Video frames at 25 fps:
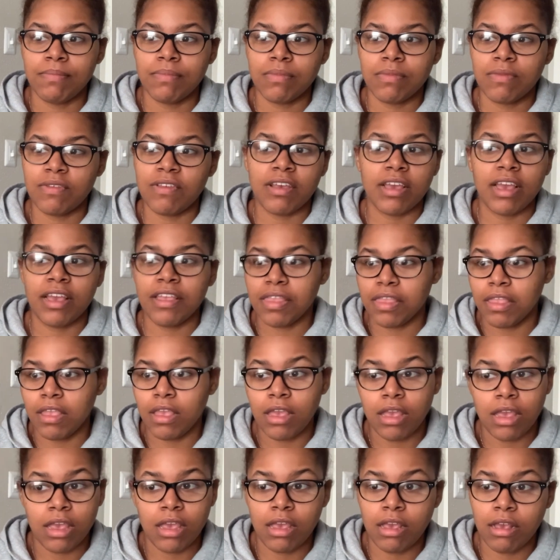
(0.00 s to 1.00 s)
get
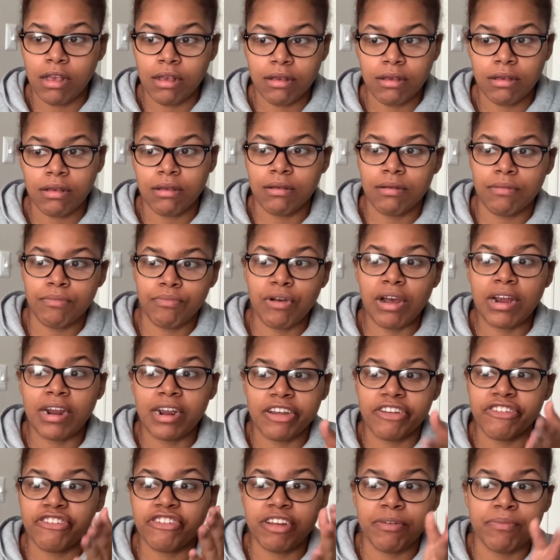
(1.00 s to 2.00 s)
the product
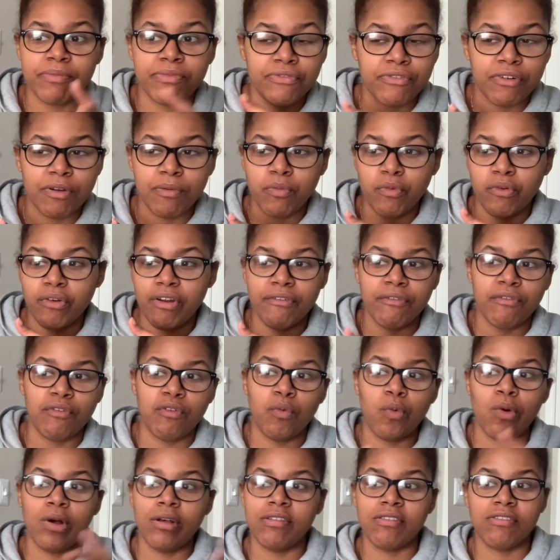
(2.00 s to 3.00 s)
shipped from wherever it
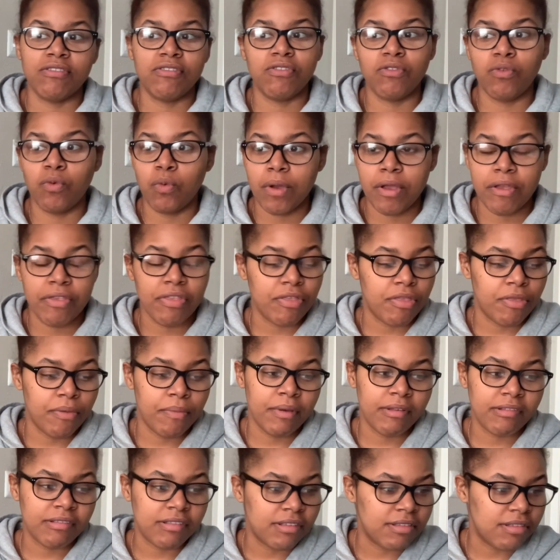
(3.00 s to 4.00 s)
was to where the
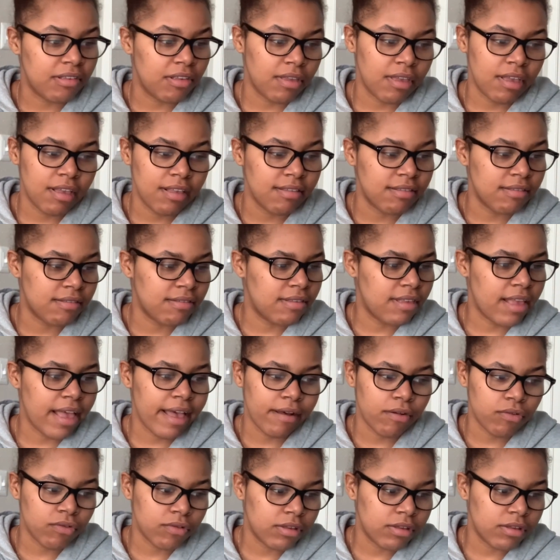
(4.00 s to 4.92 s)
business is held.